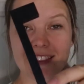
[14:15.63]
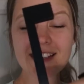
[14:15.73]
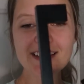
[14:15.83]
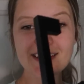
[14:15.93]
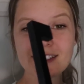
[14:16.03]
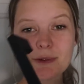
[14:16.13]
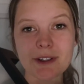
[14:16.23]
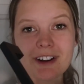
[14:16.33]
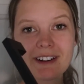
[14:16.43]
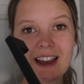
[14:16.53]
this is
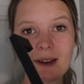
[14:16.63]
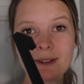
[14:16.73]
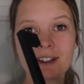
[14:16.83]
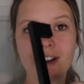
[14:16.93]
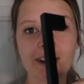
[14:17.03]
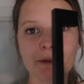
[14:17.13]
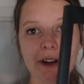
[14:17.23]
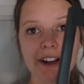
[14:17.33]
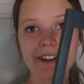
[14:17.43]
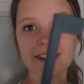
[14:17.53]
what our cabinet
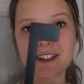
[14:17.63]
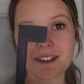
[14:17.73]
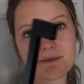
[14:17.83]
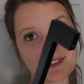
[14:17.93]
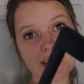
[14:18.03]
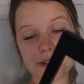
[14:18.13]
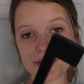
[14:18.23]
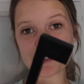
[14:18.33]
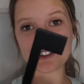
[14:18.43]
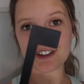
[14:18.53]
hardware
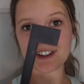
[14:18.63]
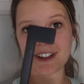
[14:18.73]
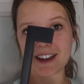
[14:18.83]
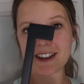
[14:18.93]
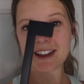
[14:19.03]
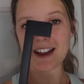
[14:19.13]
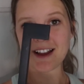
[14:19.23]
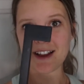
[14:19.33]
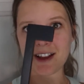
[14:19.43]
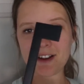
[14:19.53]
used to look like.
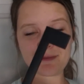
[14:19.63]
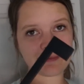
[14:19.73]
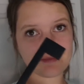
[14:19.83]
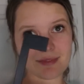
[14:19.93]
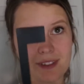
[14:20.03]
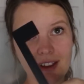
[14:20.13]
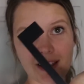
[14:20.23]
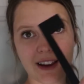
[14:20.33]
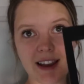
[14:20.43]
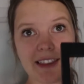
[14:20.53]

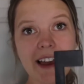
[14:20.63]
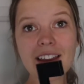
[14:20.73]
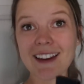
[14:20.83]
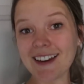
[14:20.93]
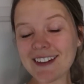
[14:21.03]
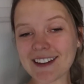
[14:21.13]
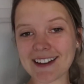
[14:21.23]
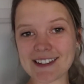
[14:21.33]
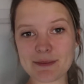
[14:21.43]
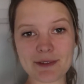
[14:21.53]
I like it.
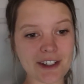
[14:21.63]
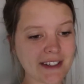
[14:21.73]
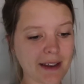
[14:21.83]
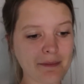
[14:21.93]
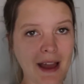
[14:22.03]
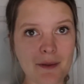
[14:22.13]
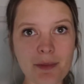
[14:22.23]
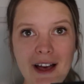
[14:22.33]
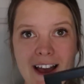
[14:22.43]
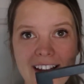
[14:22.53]
It's just like matte
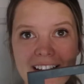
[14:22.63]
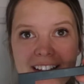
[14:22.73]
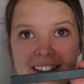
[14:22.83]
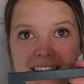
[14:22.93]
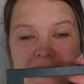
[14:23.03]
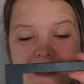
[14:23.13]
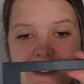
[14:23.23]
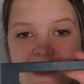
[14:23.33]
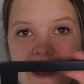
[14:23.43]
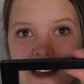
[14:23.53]
black.
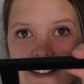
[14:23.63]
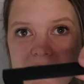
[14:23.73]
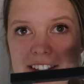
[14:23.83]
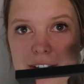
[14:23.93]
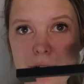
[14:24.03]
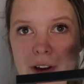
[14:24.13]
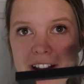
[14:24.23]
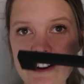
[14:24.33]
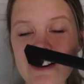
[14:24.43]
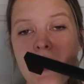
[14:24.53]
It's nice, it's
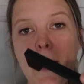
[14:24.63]
square.